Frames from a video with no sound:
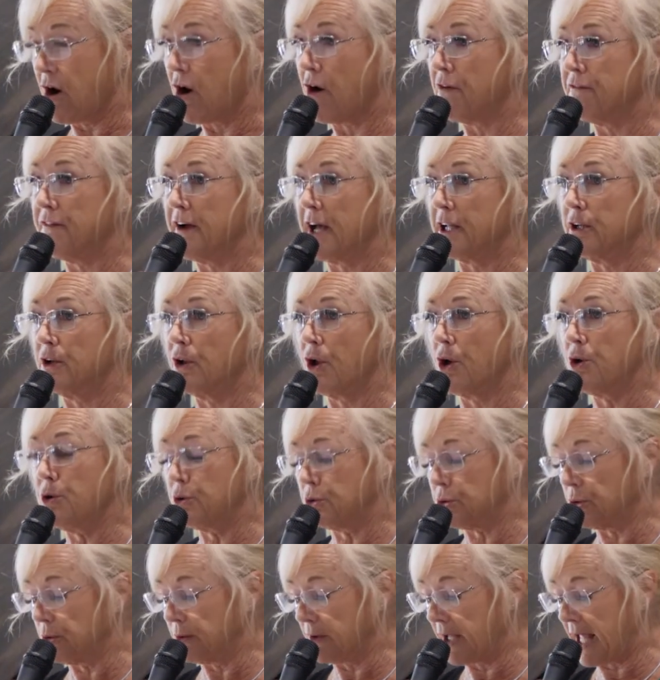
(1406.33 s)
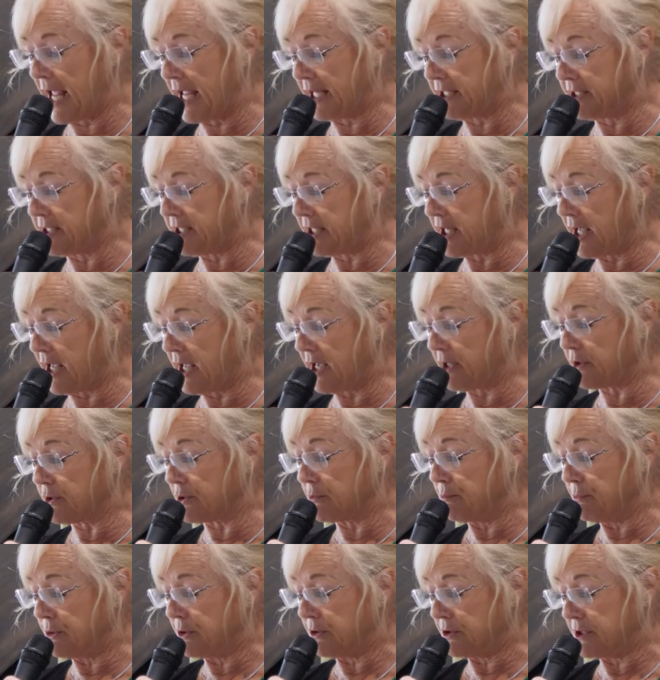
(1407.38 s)
of our local land care
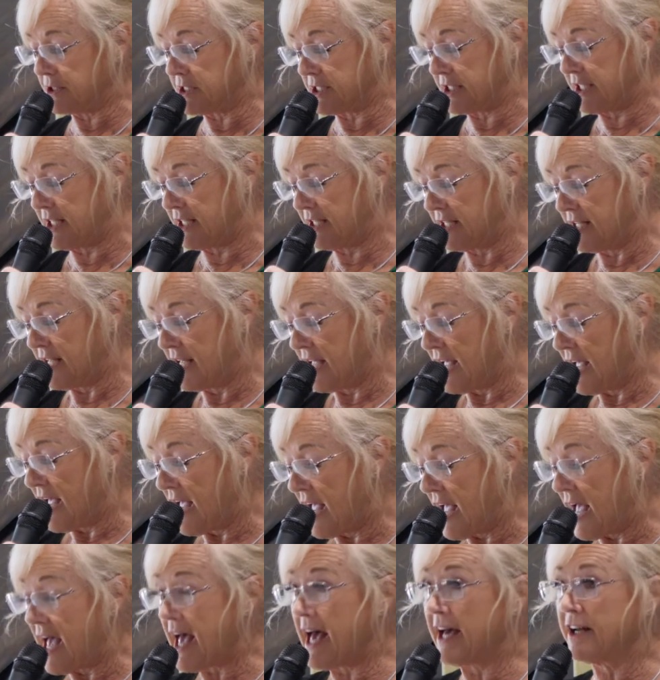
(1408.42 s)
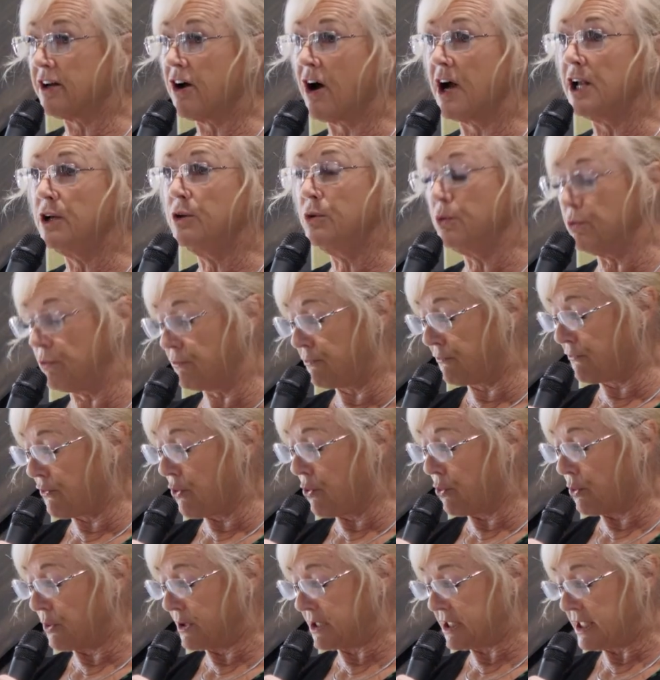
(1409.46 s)
community, and I look
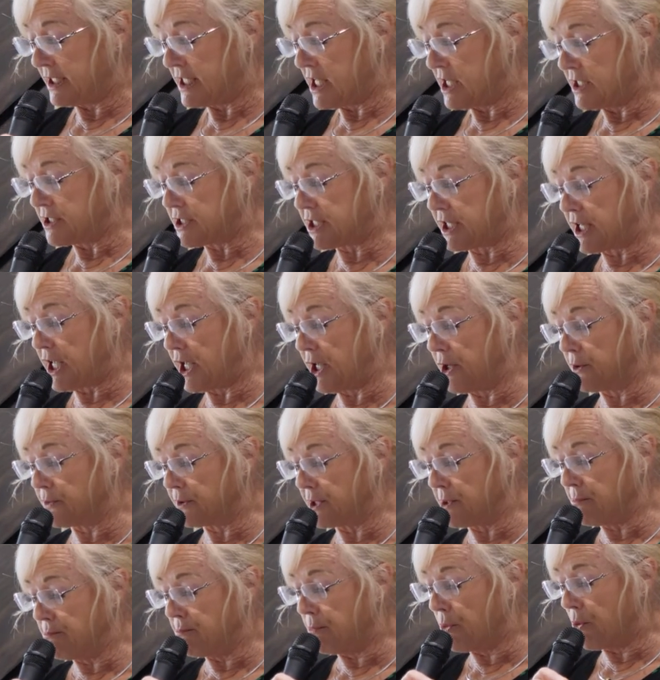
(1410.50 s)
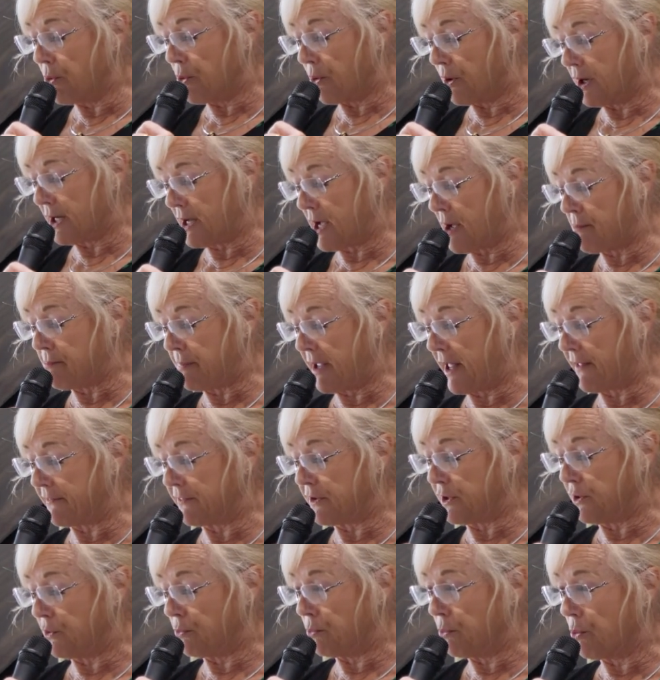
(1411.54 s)
forward to hearing more about
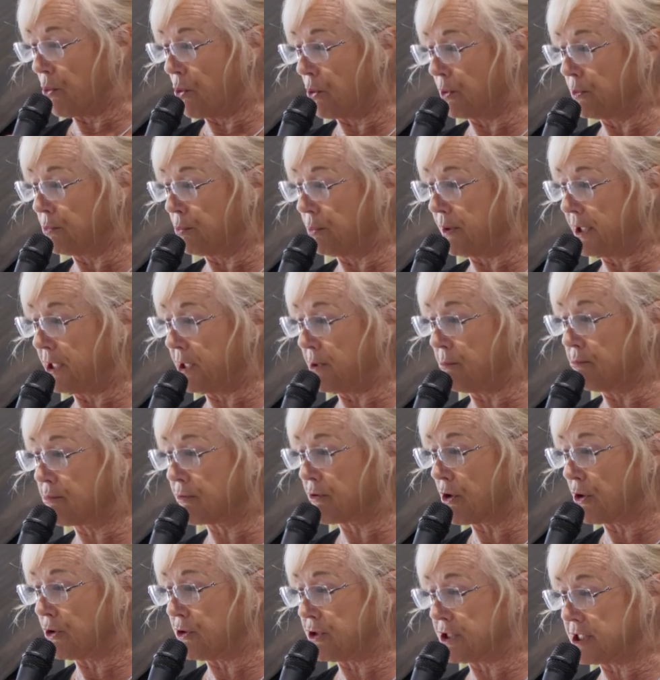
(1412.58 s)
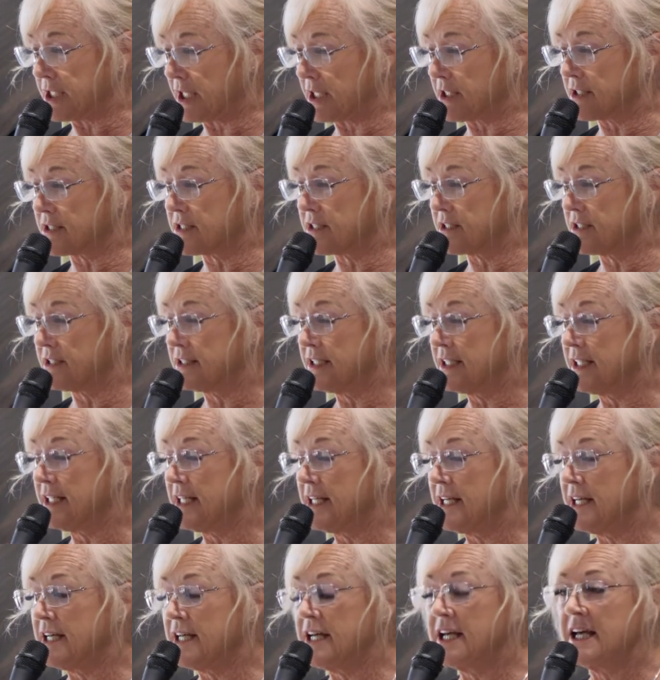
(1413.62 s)
the award-winning projects.
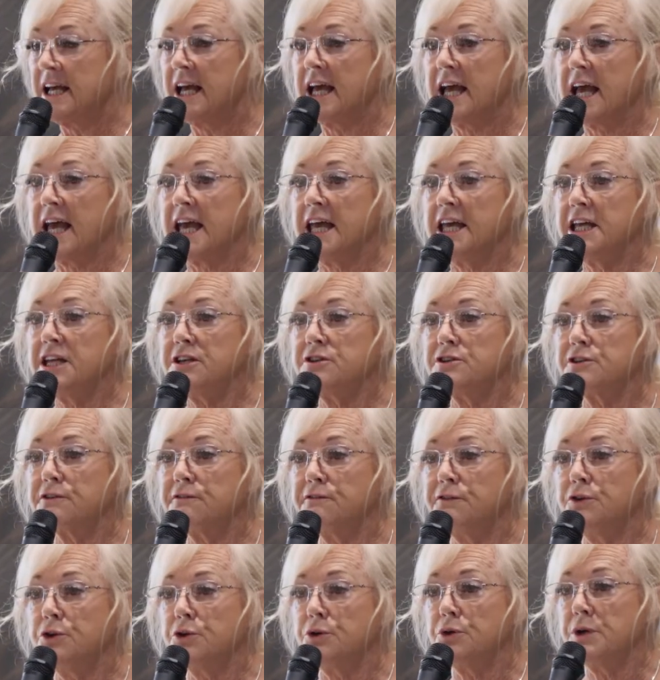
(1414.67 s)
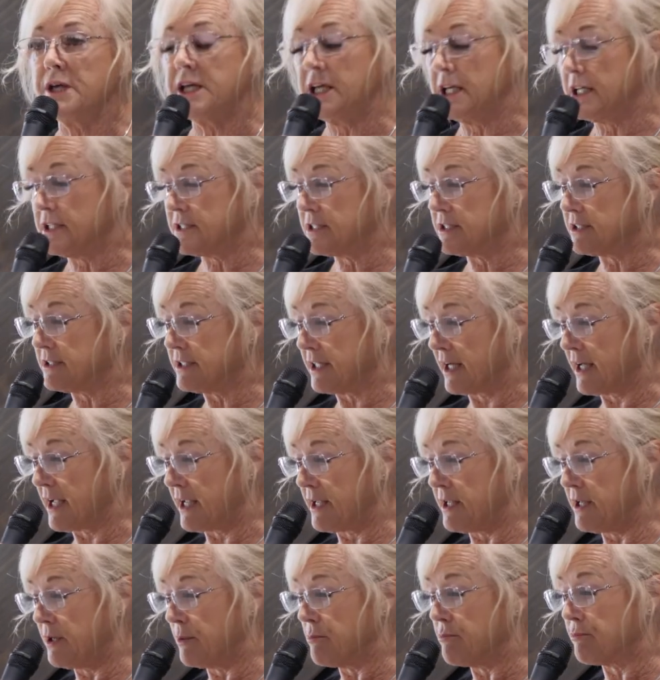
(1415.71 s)
Each of you here
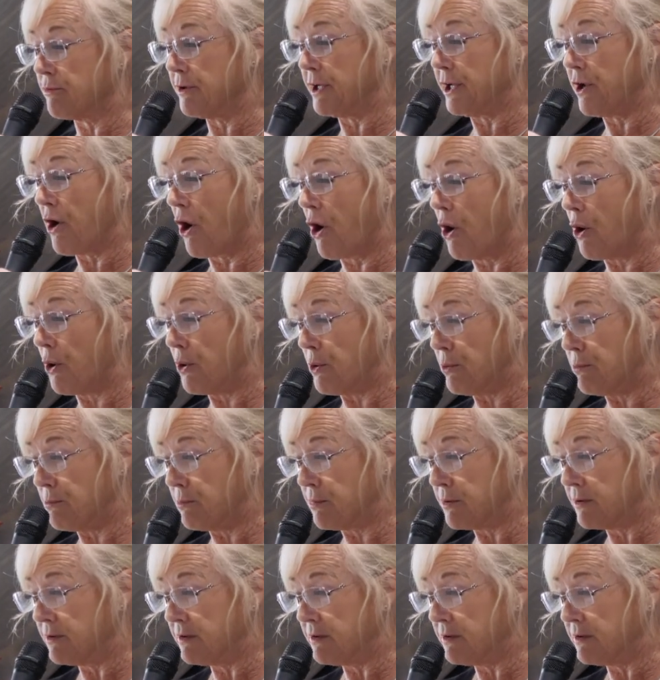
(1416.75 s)
today bring hope